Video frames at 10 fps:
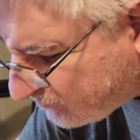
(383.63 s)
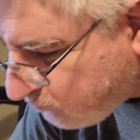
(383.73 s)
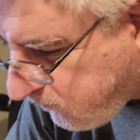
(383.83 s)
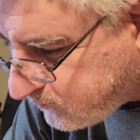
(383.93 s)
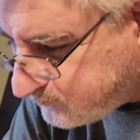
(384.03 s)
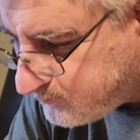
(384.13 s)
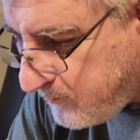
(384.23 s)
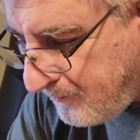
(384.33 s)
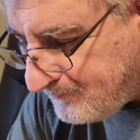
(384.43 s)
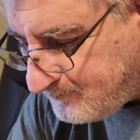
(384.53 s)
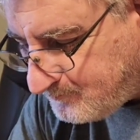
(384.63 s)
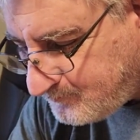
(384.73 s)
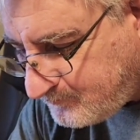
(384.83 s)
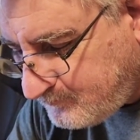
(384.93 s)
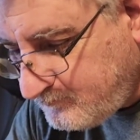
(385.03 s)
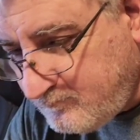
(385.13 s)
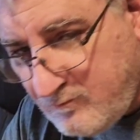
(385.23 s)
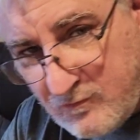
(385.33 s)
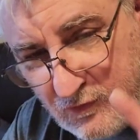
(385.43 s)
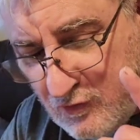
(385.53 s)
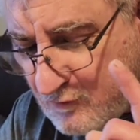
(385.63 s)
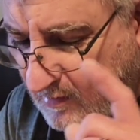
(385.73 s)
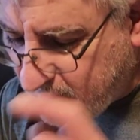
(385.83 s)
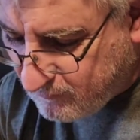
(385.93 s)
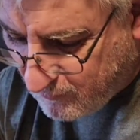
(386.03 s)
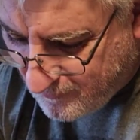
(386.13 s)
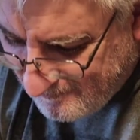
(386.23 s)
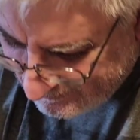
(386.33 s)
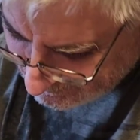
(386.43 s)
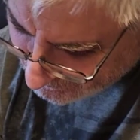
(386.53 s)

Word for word: there's other stuff to try too. Two bite rule.